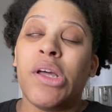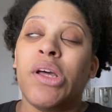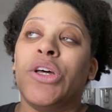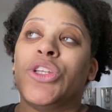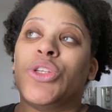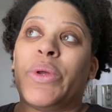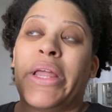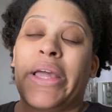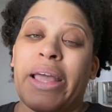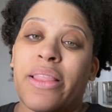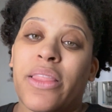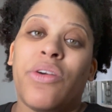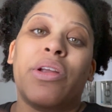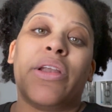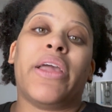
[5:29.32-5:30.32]
So when I get
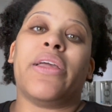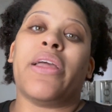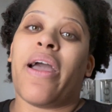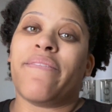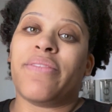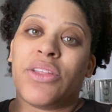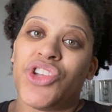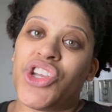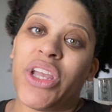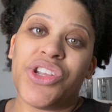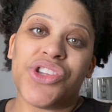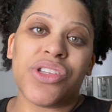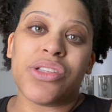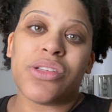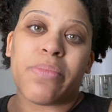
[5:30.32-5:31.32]
there and I have to change
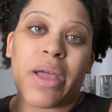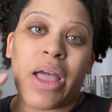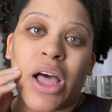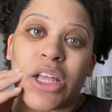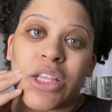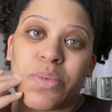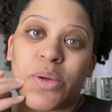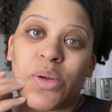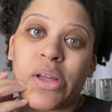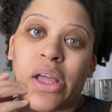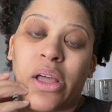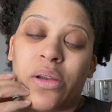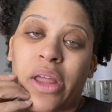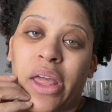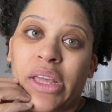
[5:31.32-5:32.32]
into my hospital
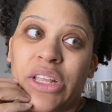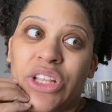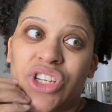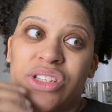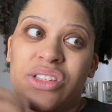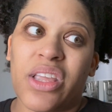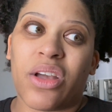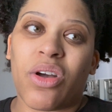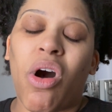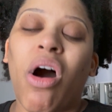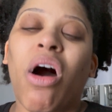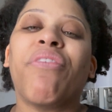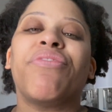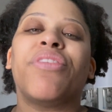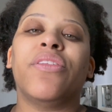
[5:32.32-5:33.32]
gown, I can just take
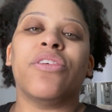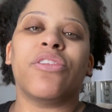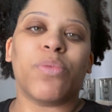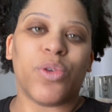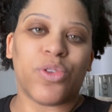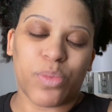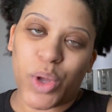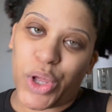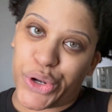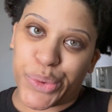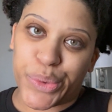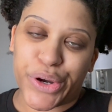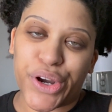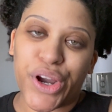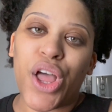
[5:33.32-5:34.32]
off the disposable
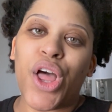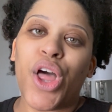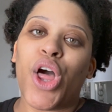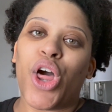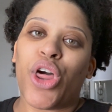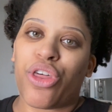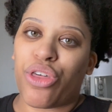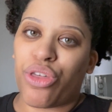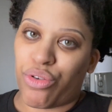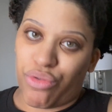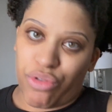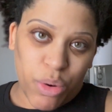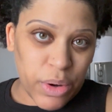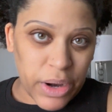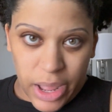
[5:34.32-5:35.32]
underwear,
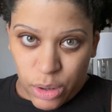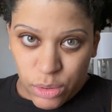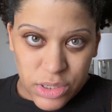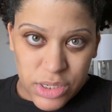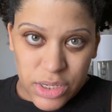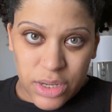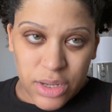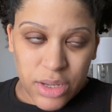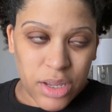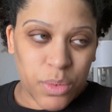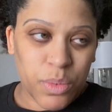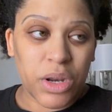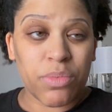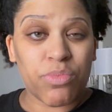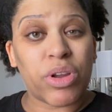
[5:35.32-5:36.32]
throw it out, and
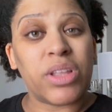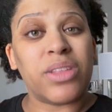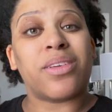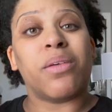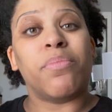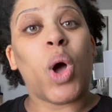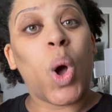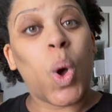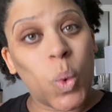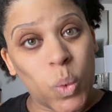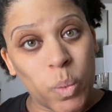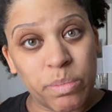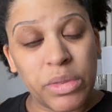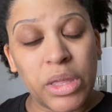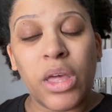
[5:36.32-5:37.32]
when I'm ready to come
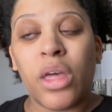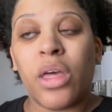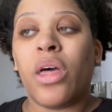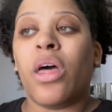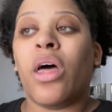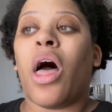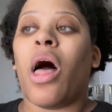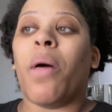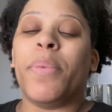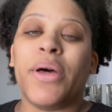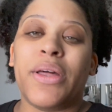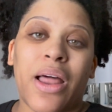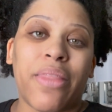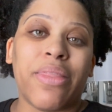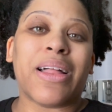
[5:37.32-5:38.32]
home, I'll put
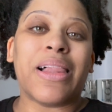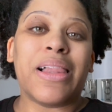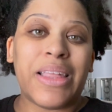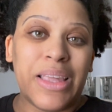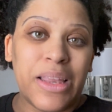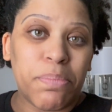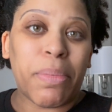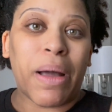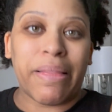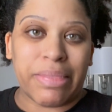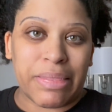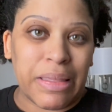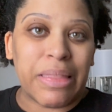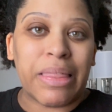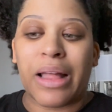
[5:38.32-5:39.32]
on the clean
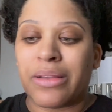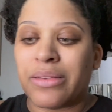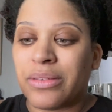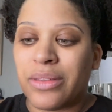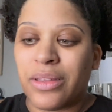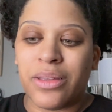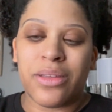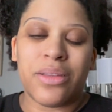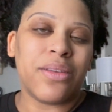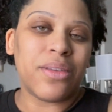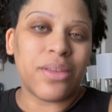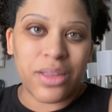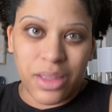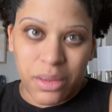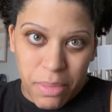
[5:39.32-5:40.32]
panty that's
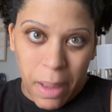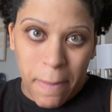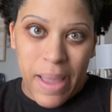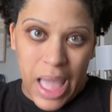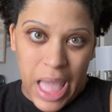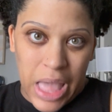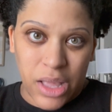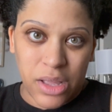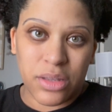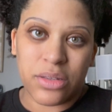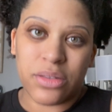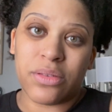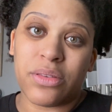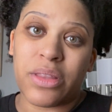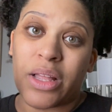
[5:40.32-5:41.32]
in my bag.
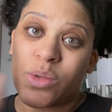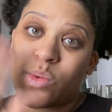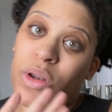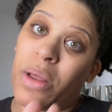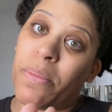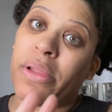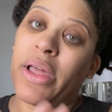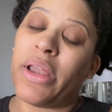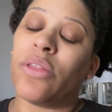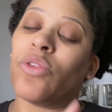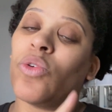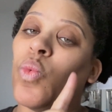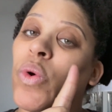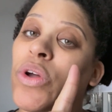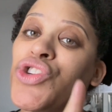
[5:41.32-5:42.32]
So that's what I'm planning. So
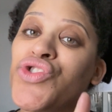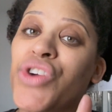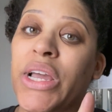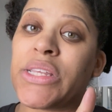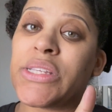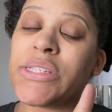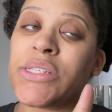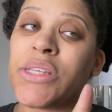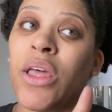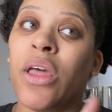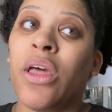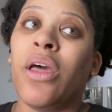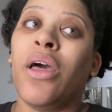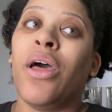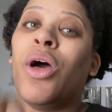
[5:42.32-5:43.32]
one dress,
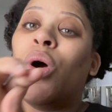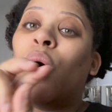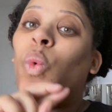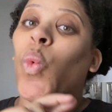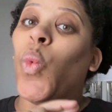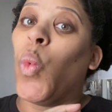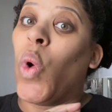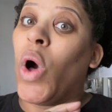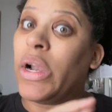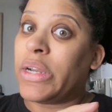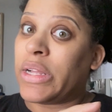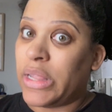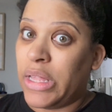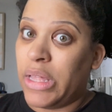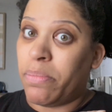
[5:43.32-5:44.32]
one
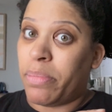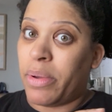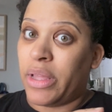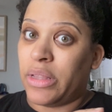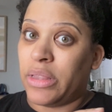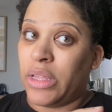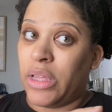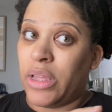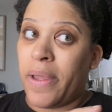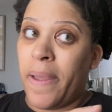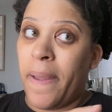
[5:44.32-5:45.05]
clean panty.